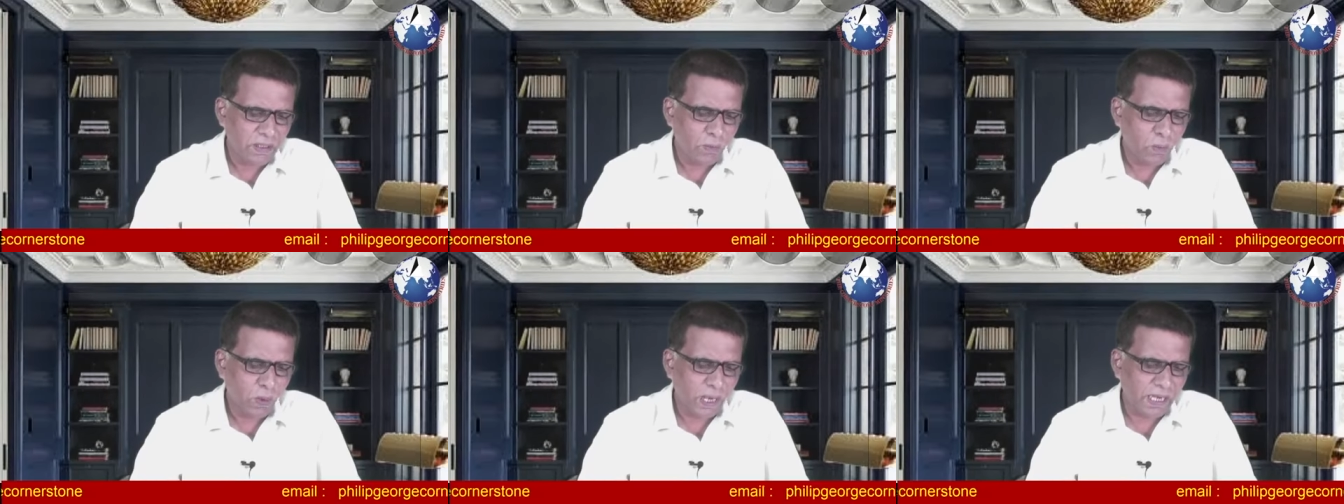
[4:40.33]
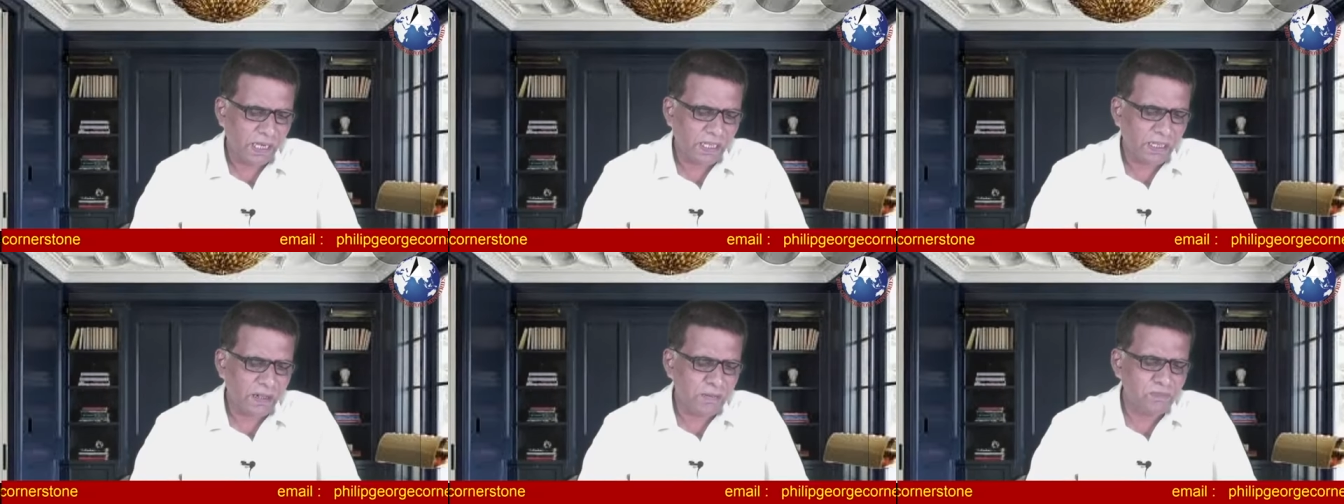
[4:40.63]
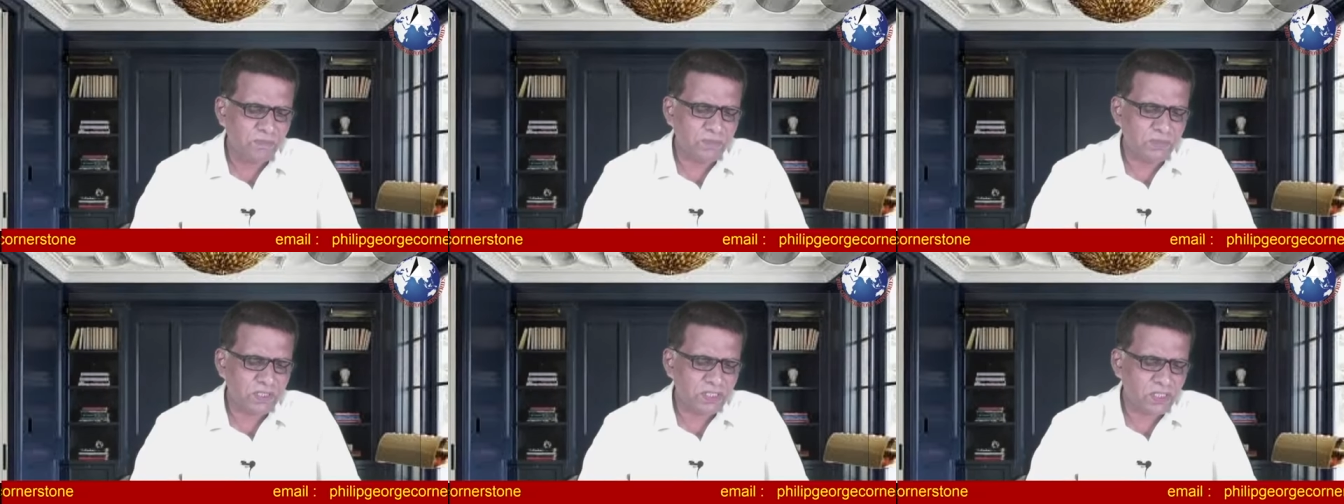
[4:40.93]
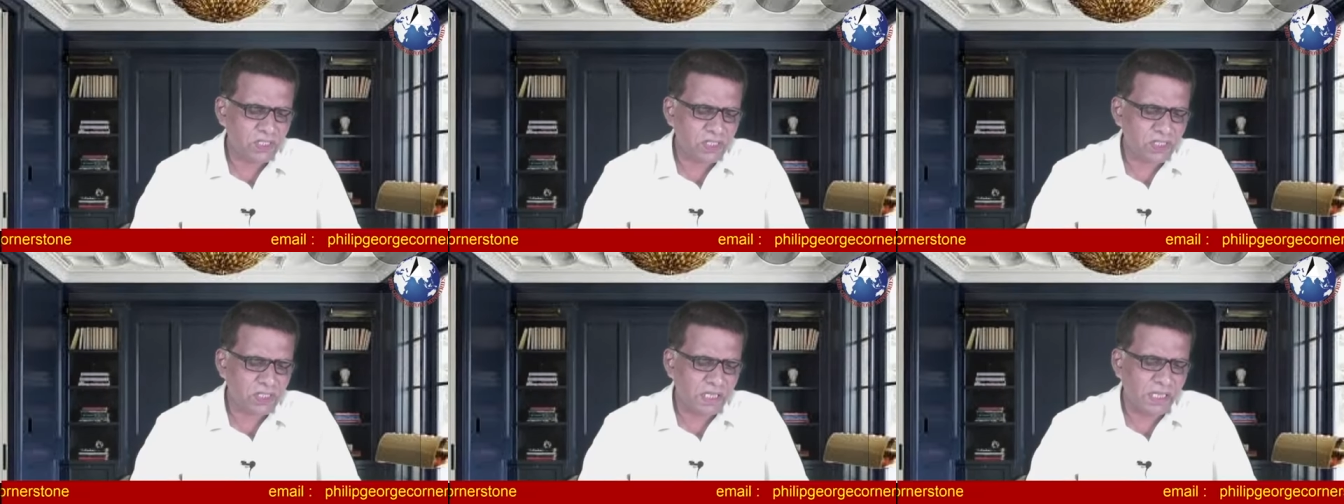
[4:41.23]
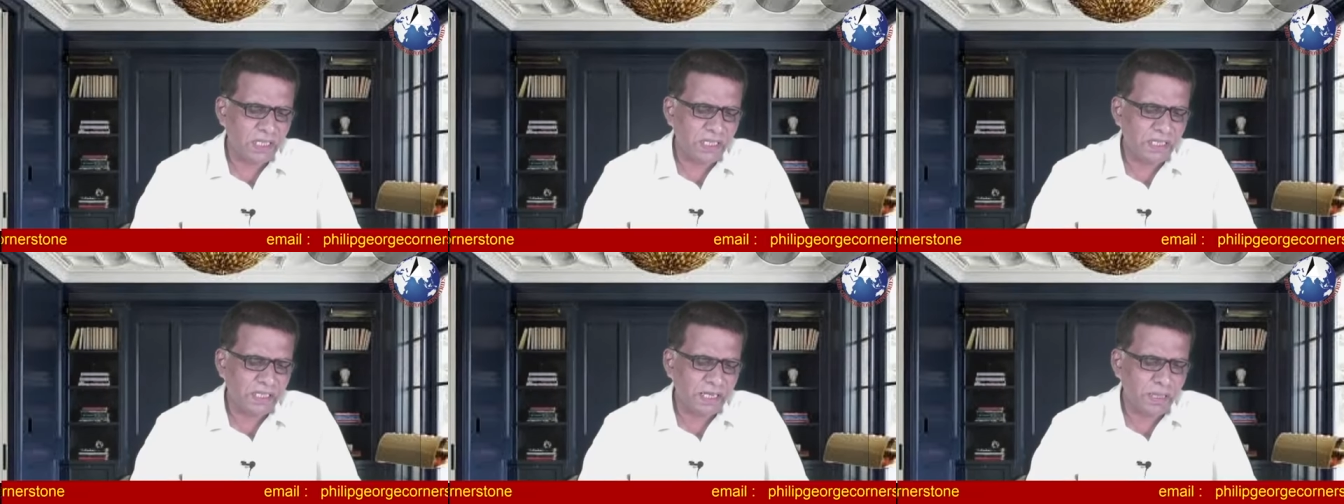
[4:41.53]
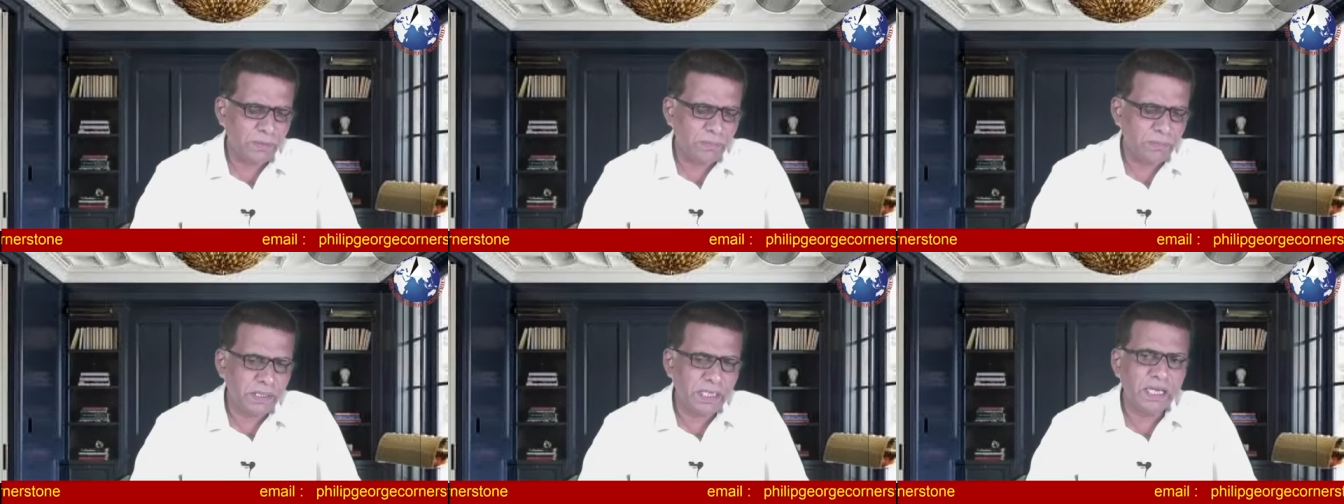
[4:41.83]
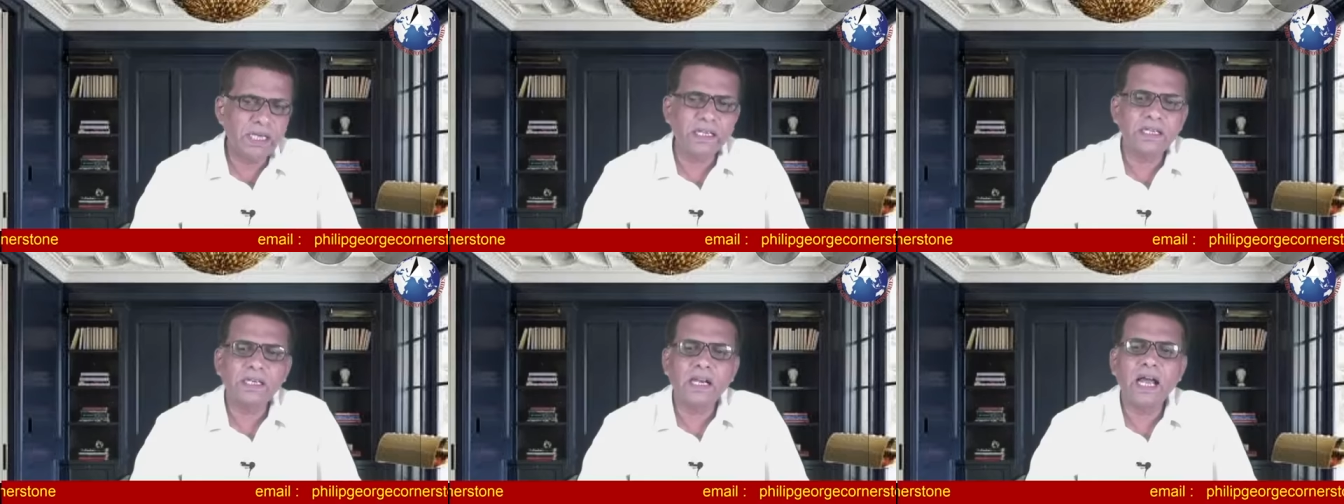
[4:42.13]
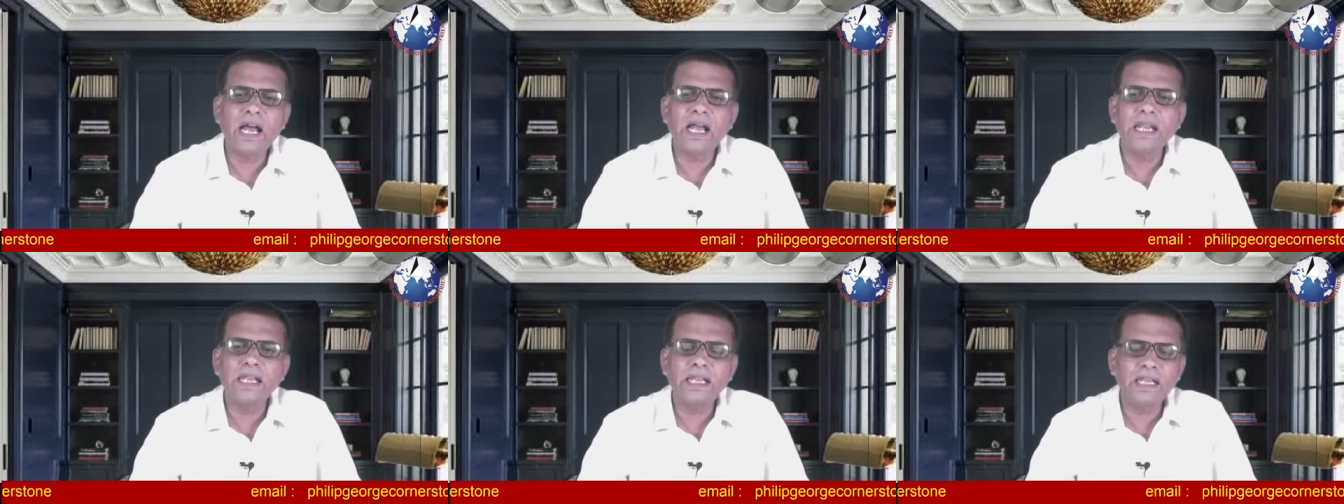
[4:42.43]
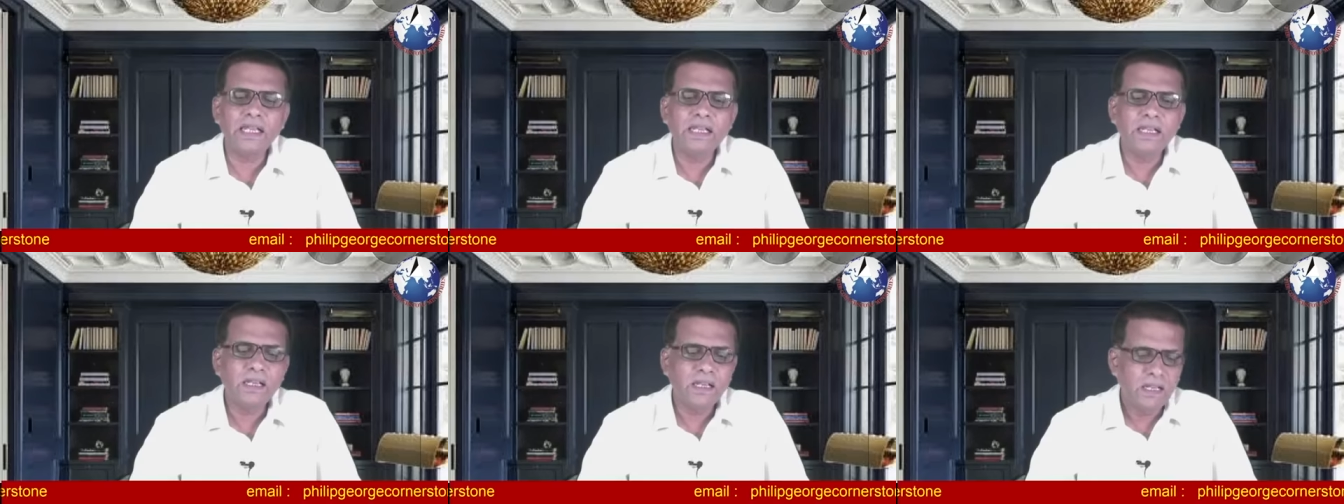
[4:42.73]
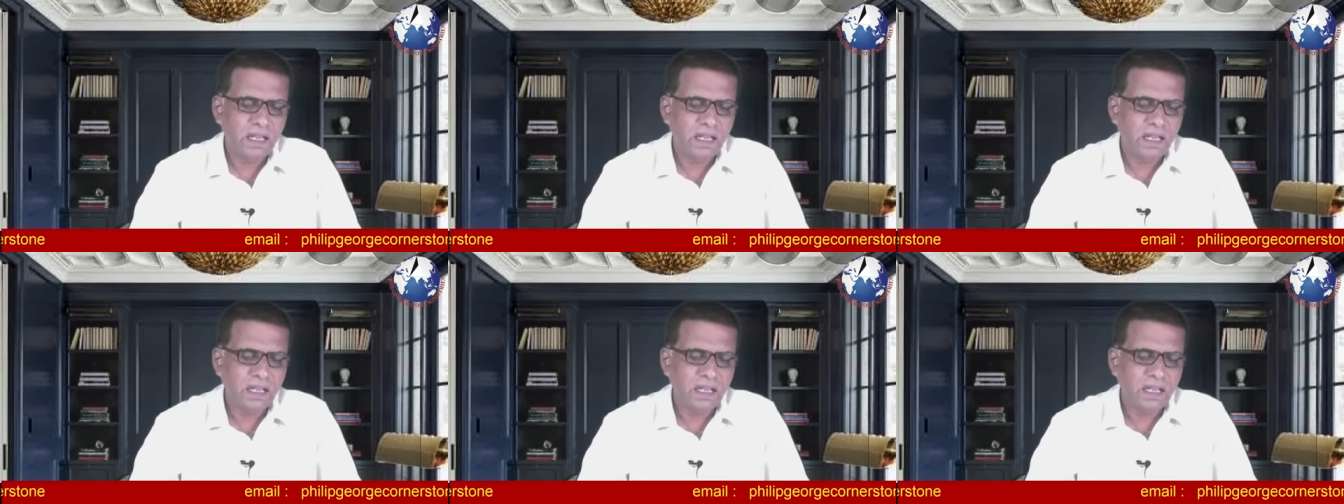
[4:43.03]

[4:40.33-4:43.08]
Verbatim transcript: Welcome, Sister Ramya Rai.